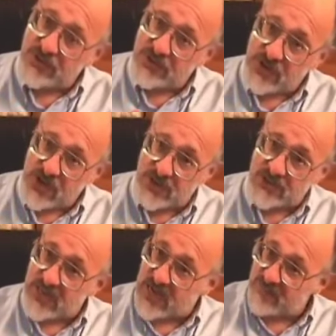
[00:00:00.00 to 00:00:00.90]
the
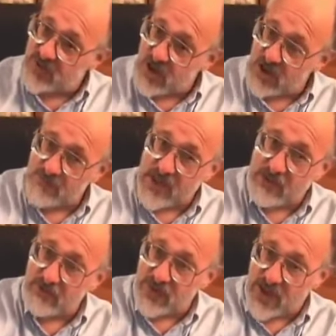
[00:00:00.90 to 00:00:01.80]
studies that have come
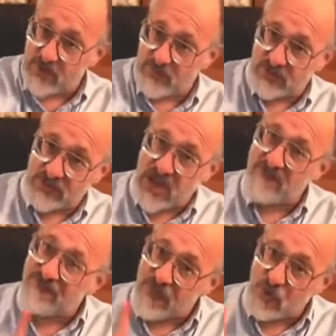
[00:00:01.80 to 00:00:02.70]
out of animals
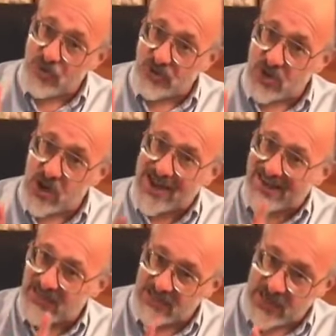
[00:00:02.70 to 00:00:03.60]
have focused on
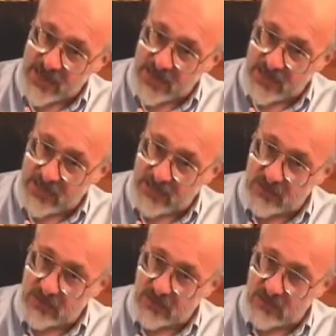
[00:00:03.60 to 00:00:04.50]
anxiety
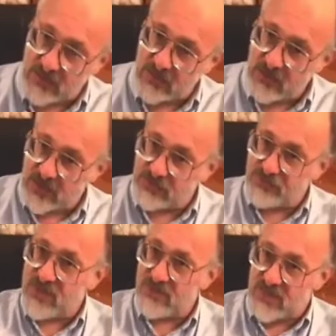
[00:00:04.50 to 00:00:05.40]
as
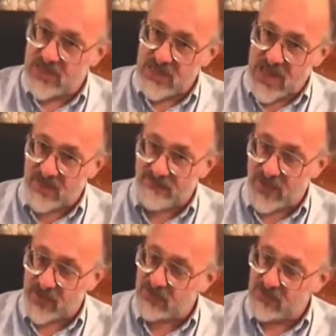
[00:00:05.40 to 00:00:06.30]
being the key
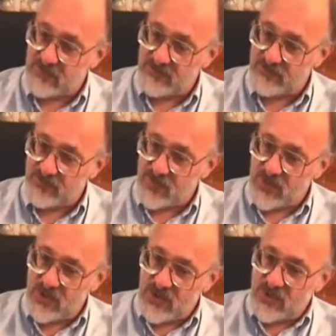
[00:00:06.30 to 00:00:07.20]
affect.
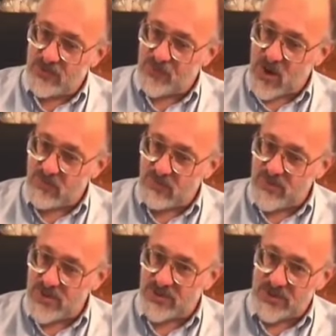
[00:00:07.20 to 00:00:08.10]
The
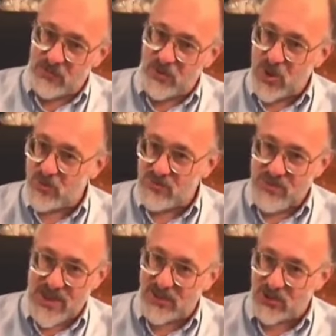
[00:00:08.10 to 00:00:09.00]
problem is that with human
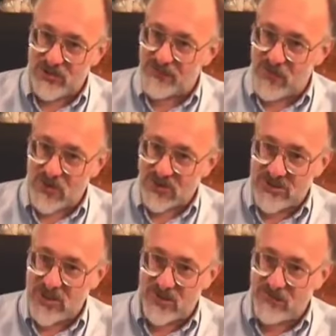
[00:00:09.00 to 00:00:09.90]
beings in the
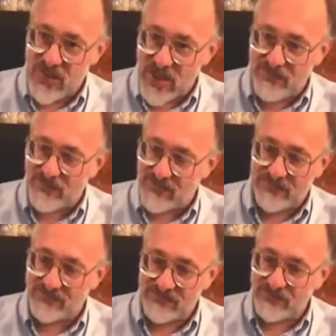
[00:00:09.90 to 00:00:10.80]
first year of life,
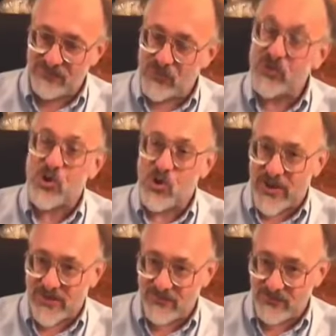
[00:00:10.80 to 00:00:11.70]

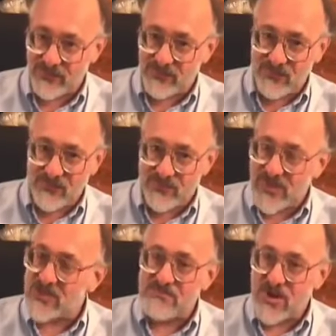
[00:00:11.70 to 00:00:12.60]
joy
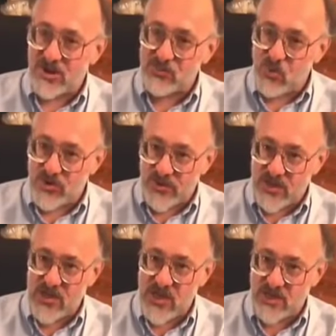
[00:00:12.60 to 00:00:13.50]
is much more the
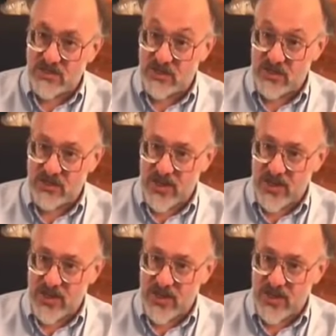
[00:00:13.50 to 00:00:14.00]
key to the